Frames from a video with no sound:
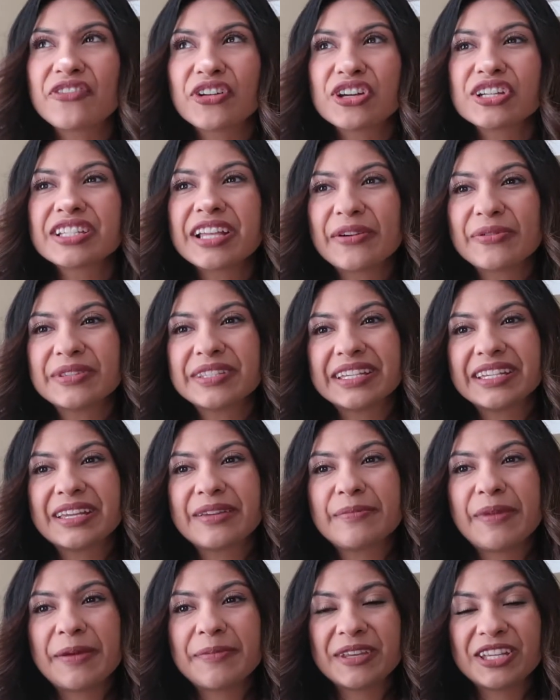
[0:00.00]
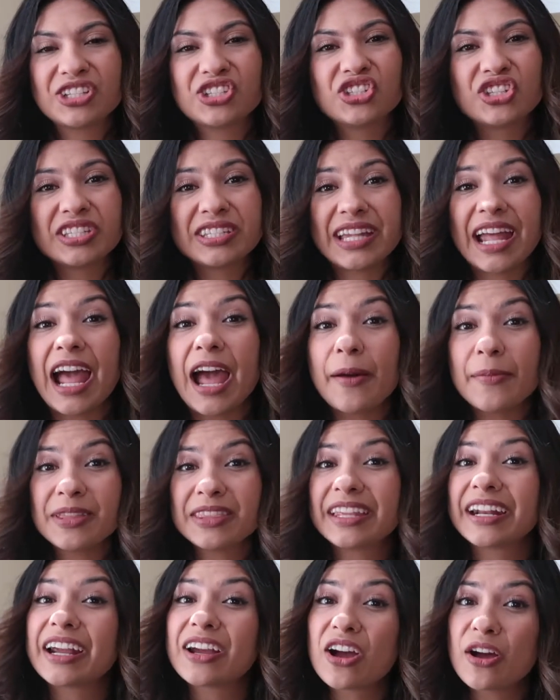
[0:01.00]
first I was thinking maybe it's just a
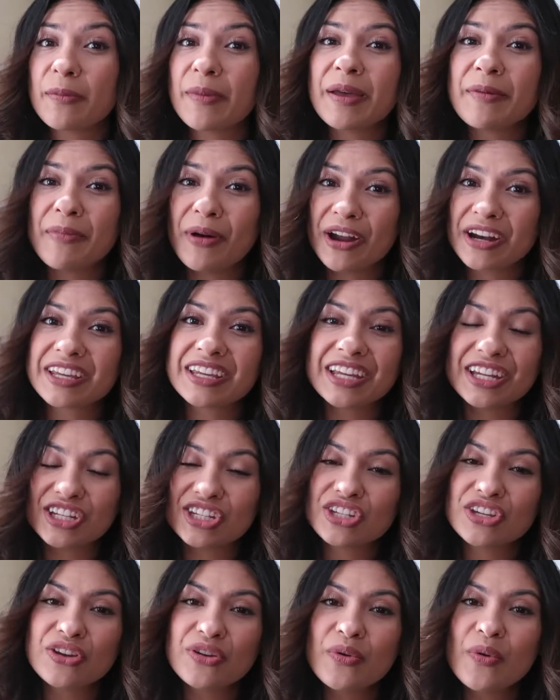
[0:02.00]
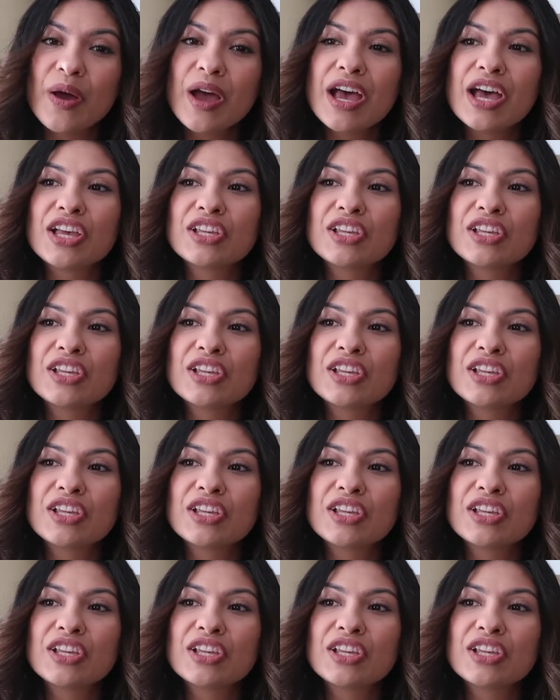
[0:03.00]
habit that I got my body into,